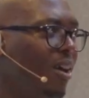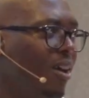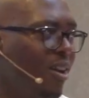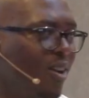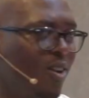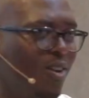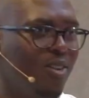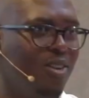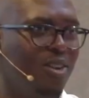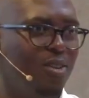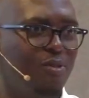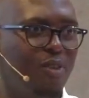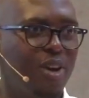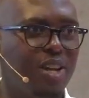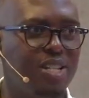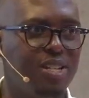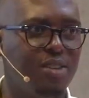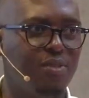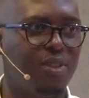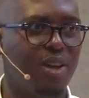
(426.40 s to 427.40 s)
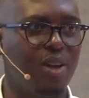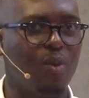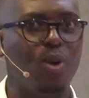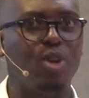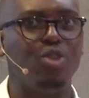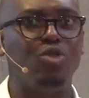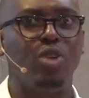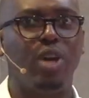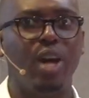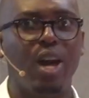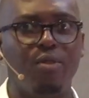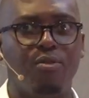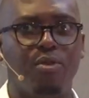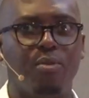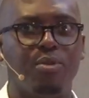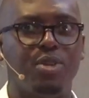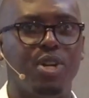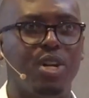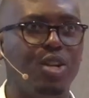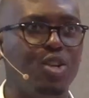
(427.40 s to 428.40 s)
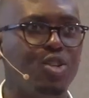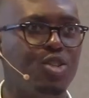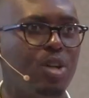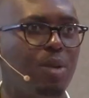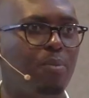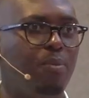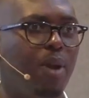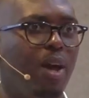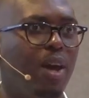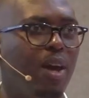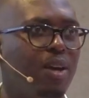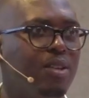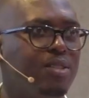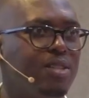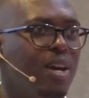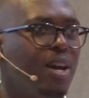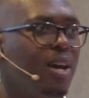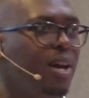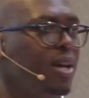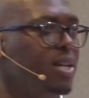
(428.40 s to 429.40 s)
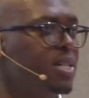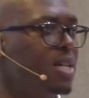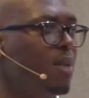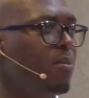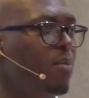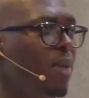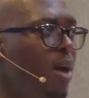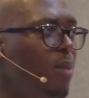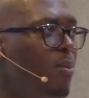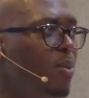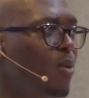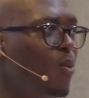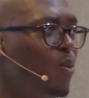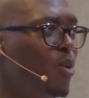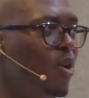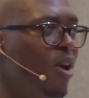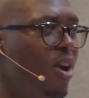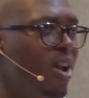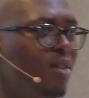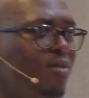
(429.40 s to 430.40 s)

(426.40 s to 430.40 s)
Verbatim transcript: you know, effective than what you get from traditional players, is that maybe we don't